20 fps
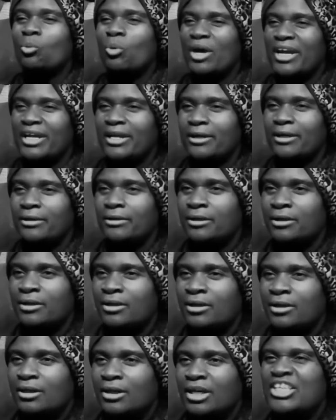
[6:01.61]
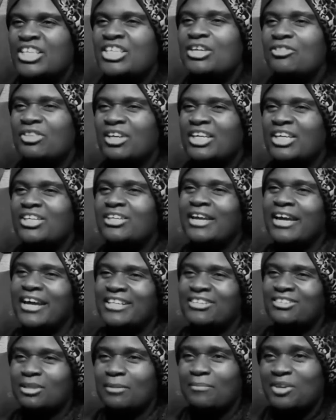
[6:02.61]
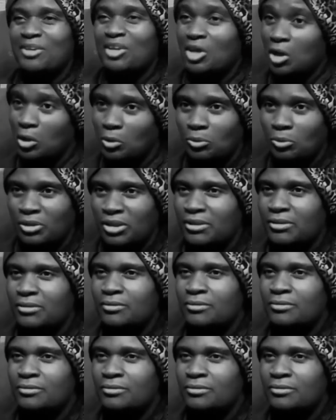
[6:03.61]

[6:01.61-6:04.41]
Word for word: way. And you think you got something golden.